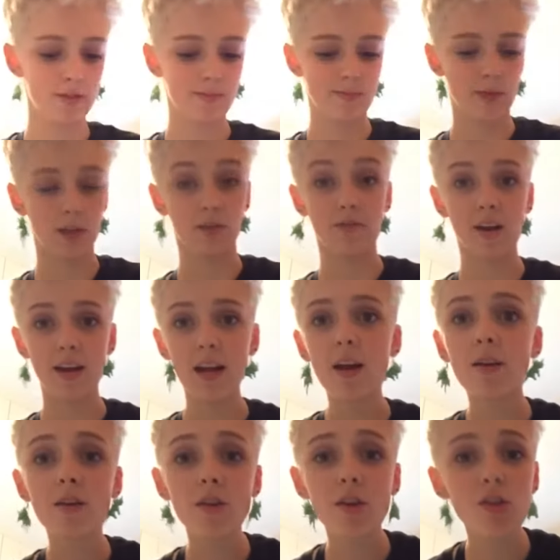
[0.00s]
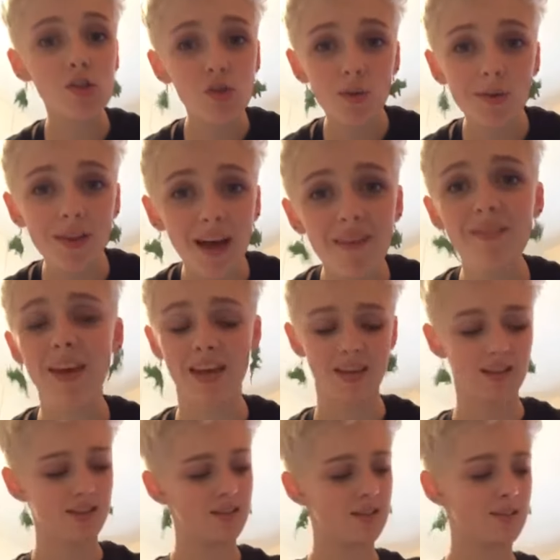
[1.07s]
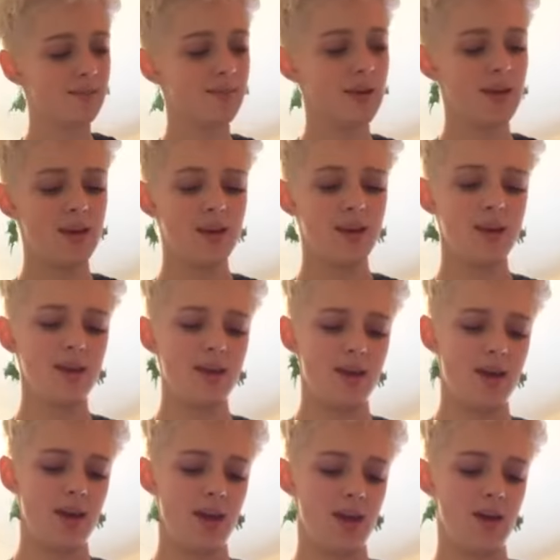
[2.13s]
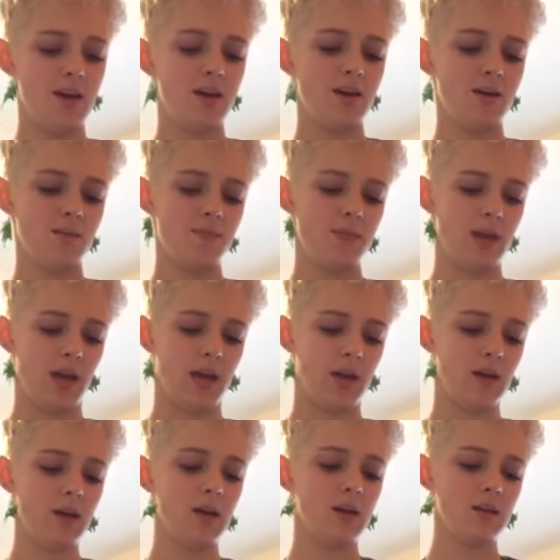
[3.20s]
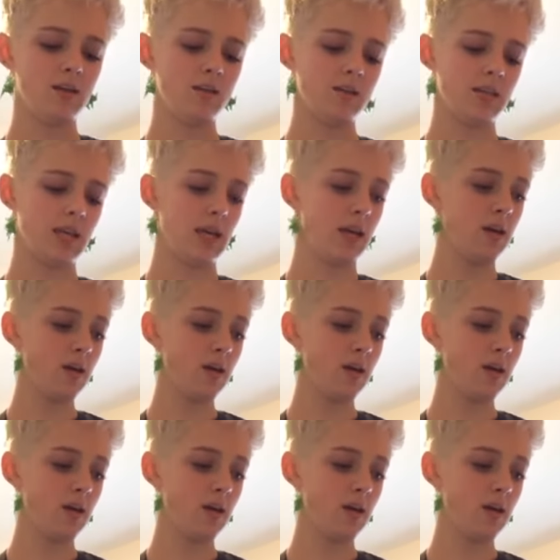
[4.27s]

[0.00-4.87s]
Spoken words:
and you'll find out who your true love is. A, B, C.